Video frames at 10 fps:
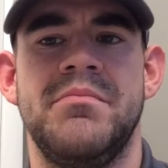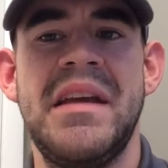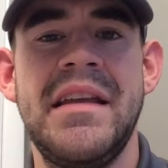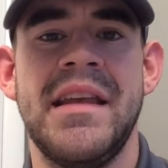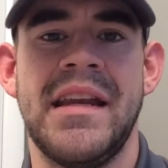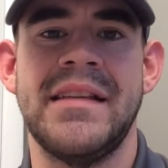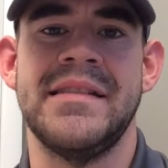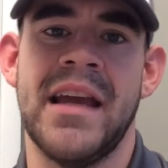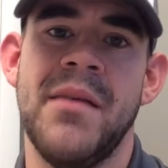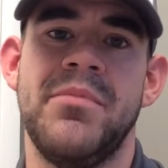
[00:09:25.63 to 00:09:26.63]
be that
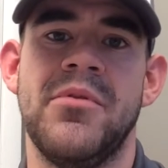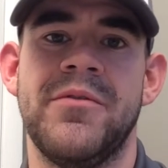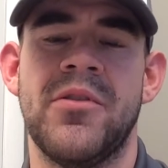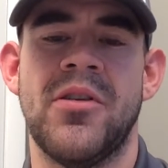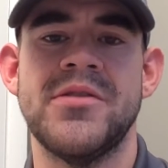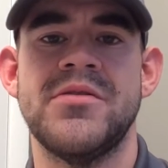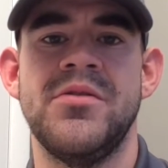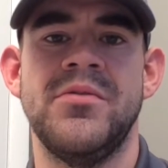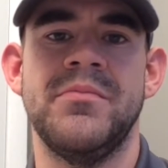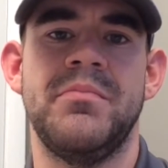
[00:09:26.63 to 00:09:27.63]
example for our
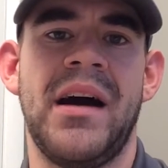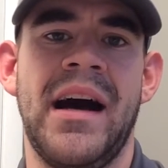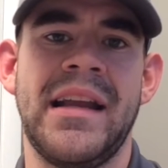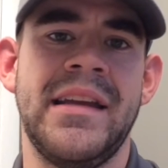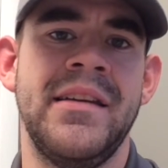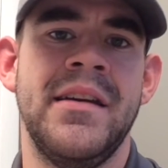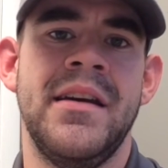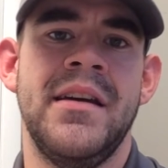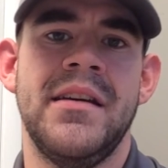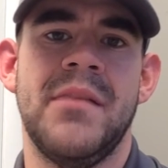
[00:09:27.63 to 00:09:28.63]
student body
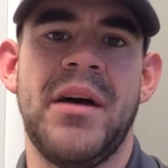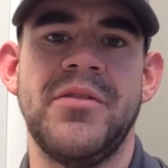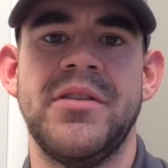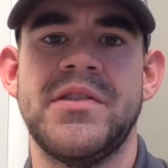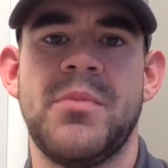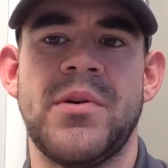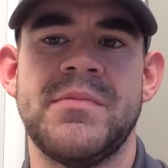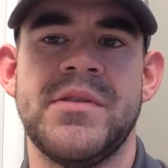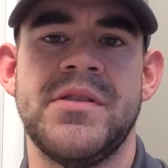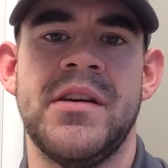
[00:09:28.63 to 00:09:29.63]
about good
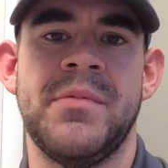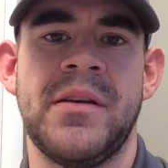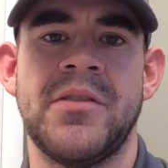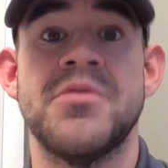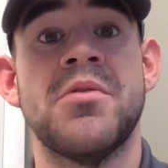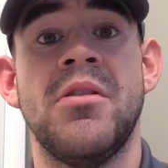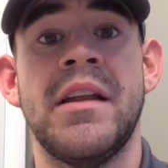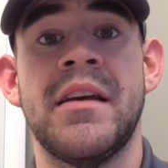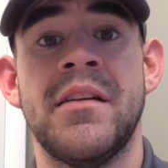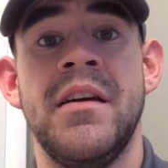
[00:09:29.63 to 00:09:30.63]
sportsmanship and
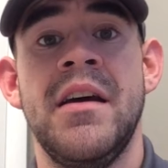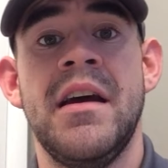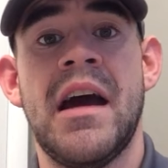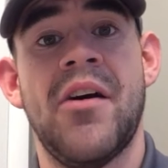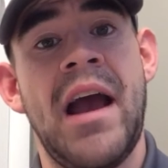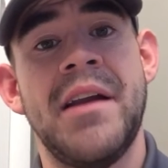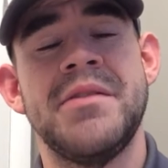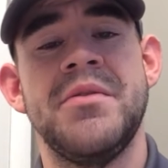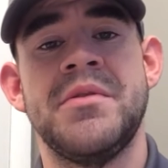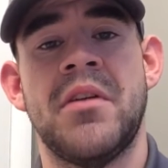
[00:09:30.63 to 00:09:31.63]
controlling our
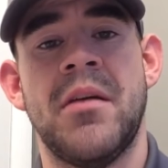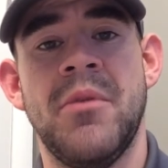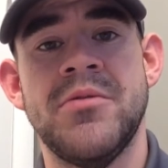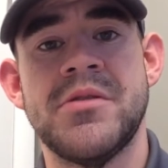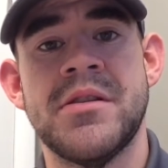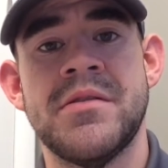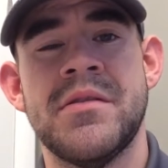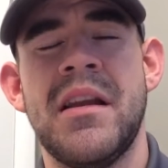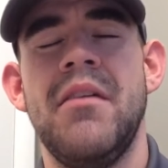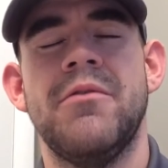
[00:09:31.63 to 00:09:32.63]
attitudes and our
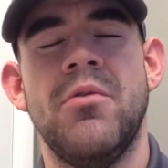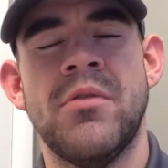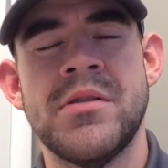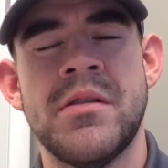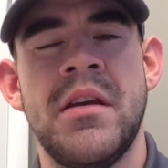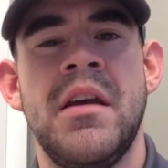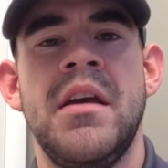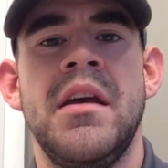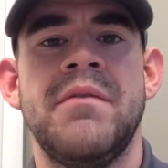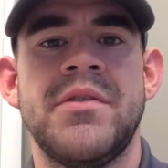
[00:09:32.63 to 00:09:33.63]
emotions. Now, of course,
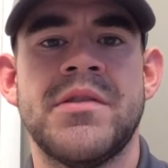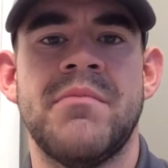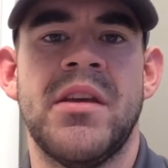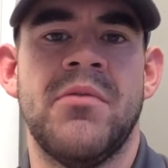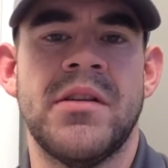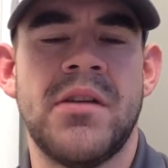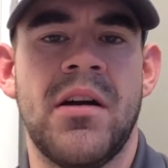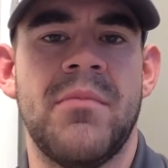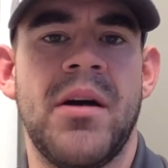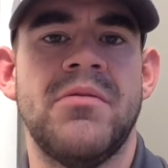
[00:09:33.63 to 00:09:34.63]
if there's something you want to
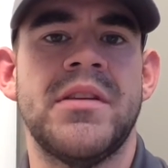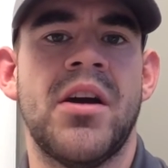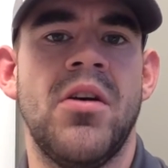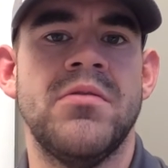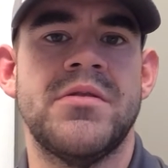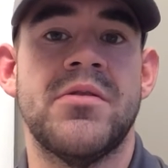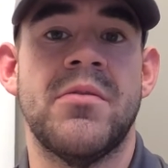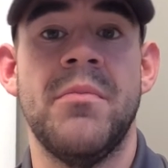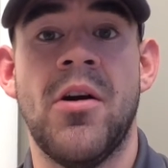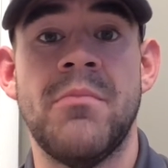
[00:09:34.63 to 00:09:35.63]
talk about with the coach
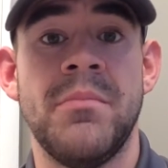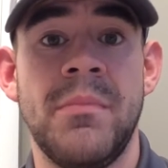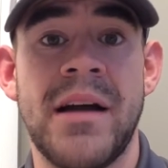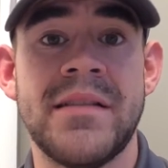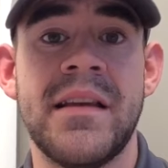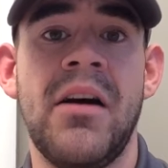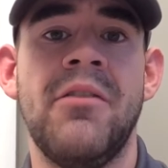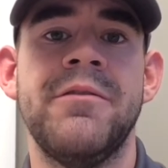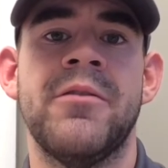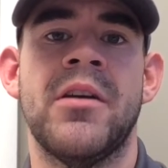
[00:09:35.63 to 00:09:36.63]
or
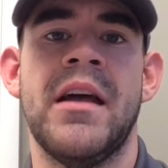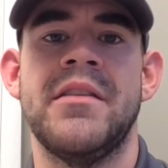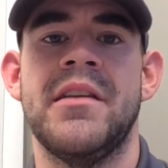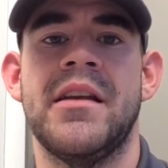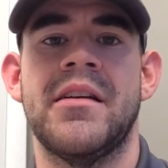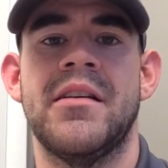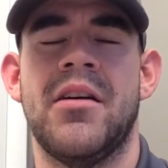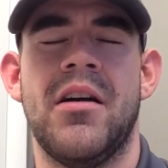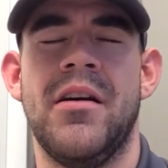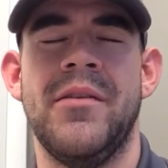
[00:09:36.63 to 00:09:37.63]
myself or an athletic
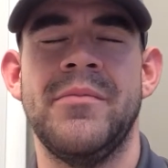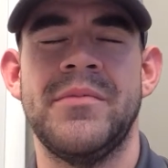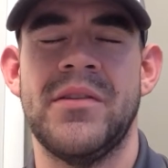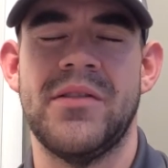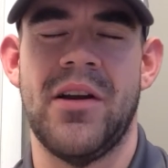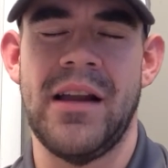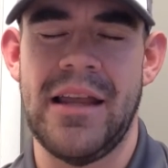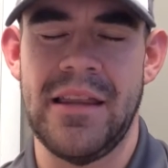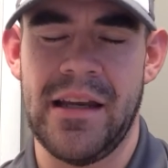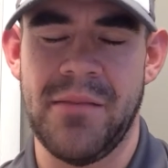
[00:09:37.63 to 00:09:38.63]

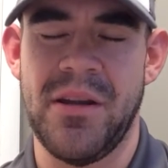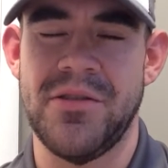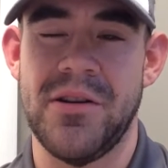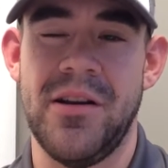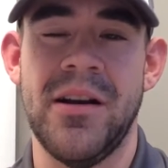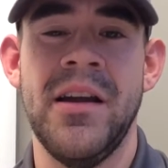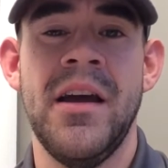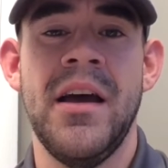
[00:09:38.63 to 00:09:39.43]
administrator,